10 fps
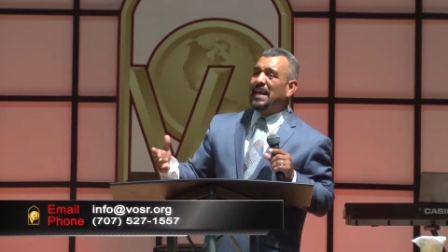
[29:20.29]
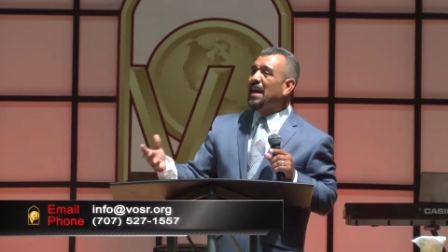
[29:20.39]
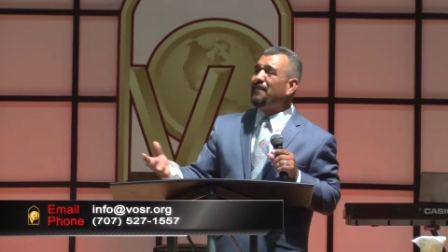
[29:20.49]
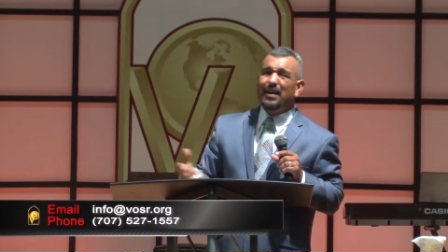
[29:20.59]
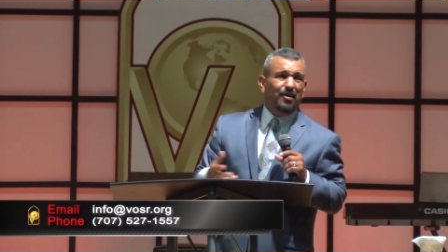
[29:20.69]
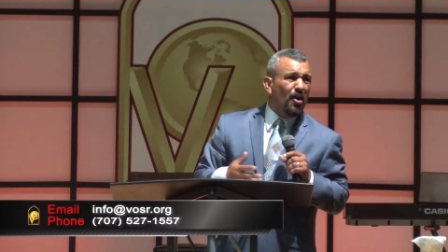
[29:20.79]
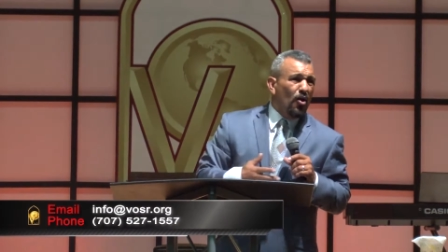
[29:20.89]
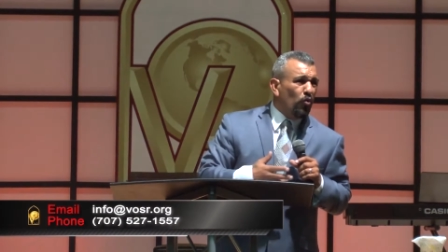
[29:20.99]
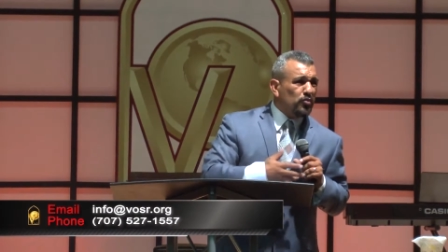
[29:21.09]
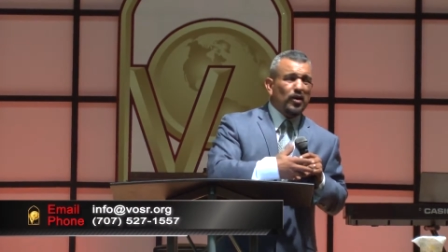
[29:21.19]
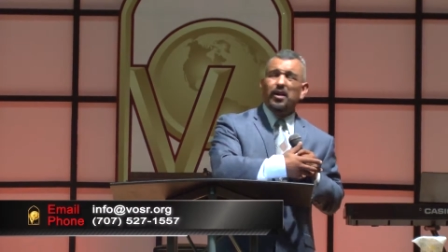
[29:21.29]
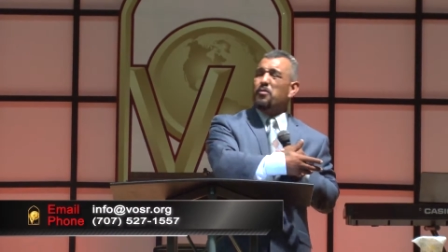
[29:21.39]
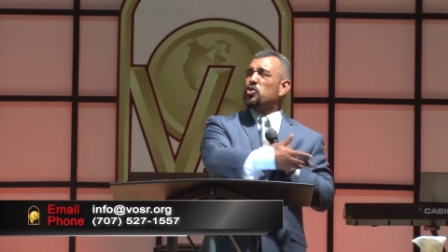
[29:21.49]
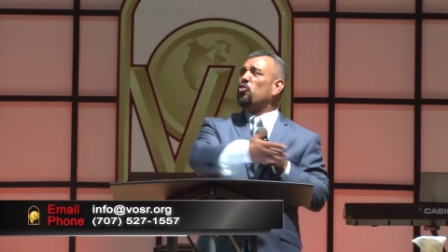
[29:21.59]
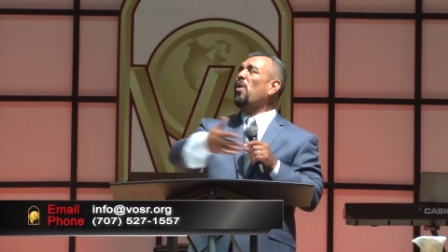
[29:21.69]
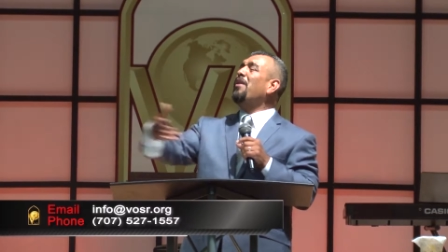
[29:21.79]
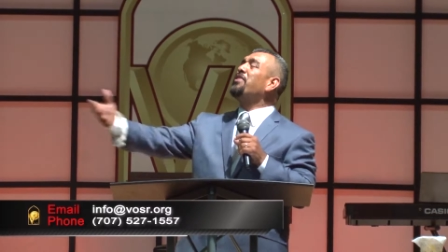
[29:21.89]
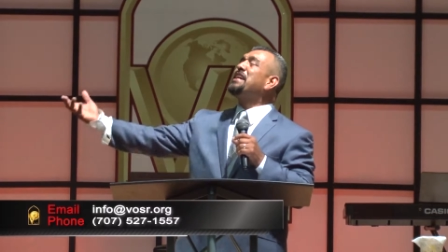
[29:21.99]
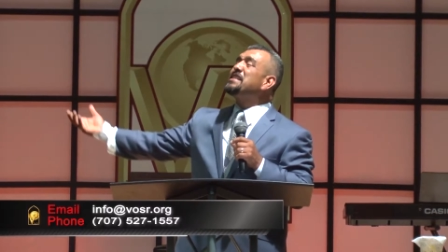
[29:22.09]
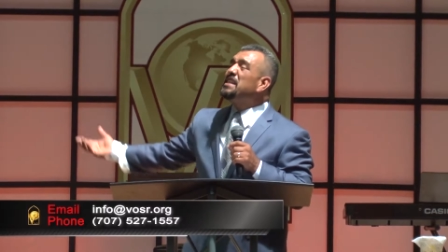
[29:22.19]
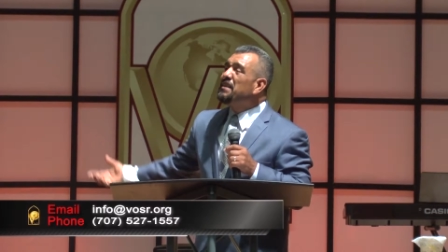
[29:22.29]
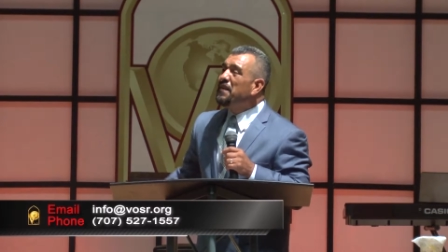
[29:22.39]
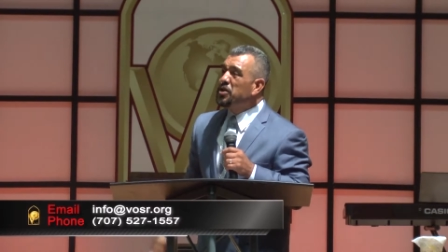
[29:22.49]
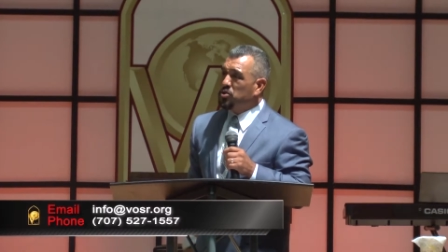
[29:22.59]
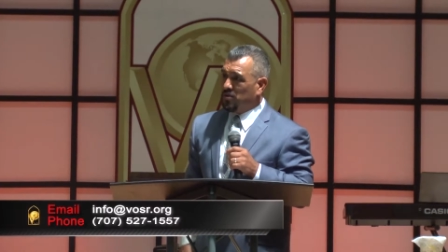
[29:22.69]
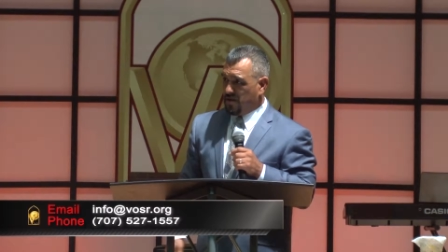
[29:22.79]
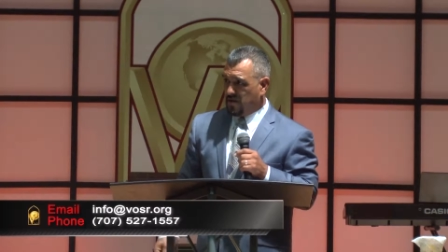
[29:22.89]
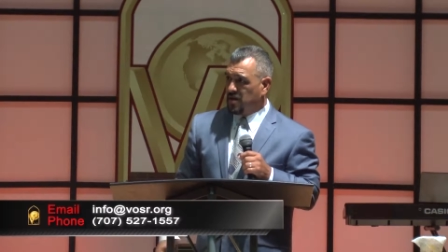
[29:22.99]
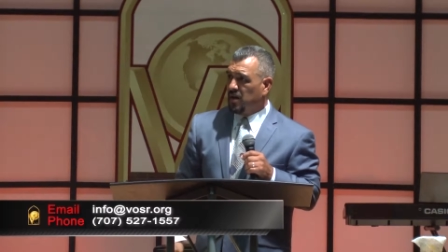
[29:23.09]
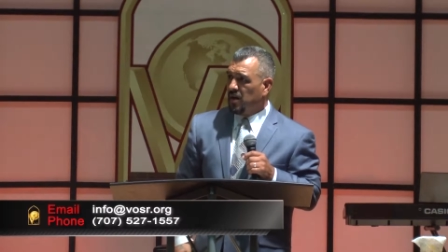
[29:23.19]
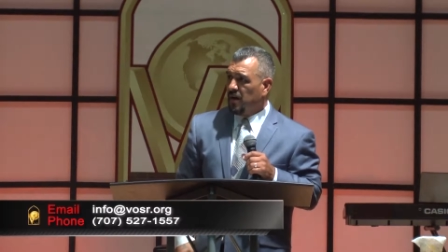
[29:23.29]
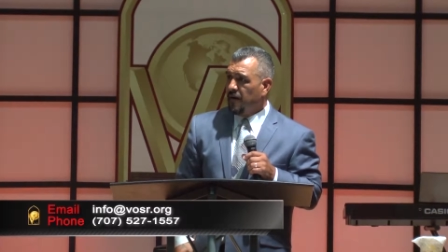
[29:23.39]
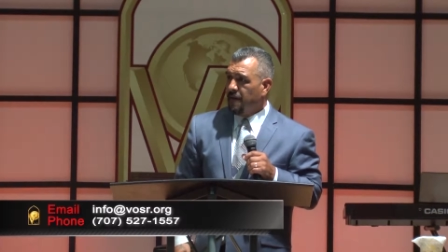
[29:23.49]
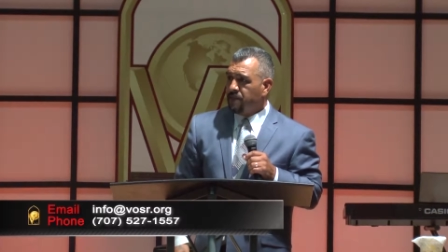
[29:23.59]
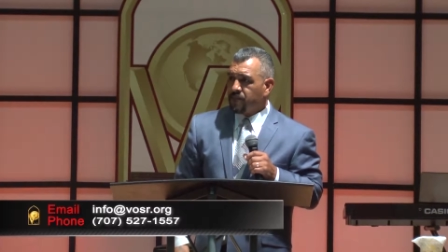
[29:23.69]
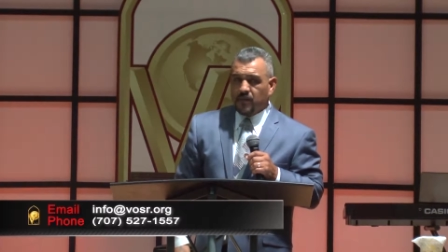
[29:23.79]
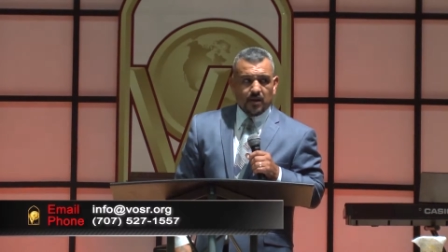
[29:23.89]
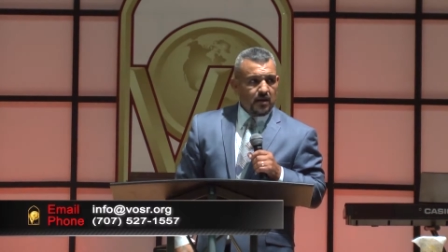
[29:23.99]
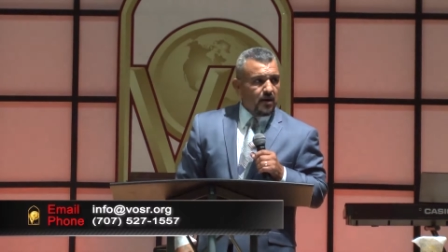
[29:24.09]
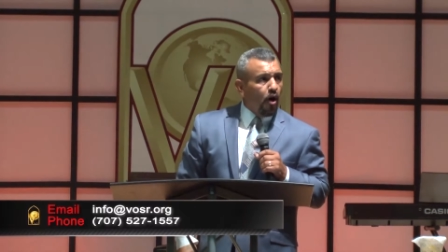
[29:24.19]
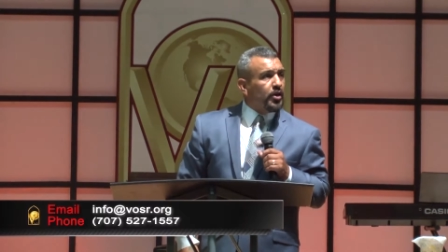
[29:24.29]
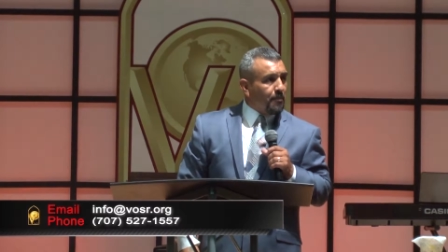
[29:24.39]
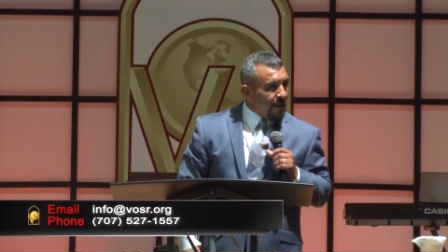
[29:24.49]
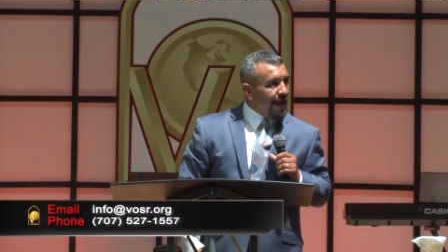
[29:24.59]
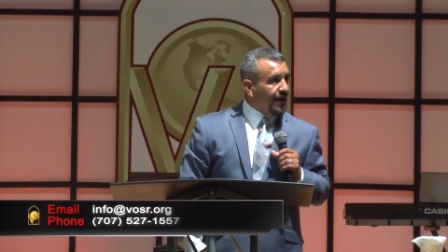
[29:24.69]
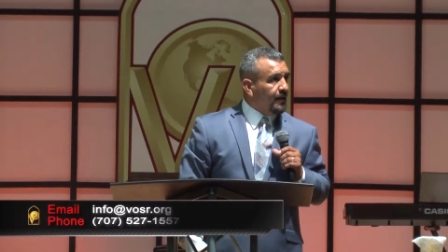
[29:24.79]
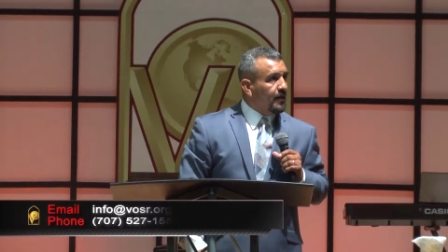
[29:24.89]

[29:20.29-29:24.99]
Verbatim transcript: David was one of the most wealthiest individuals on the planet.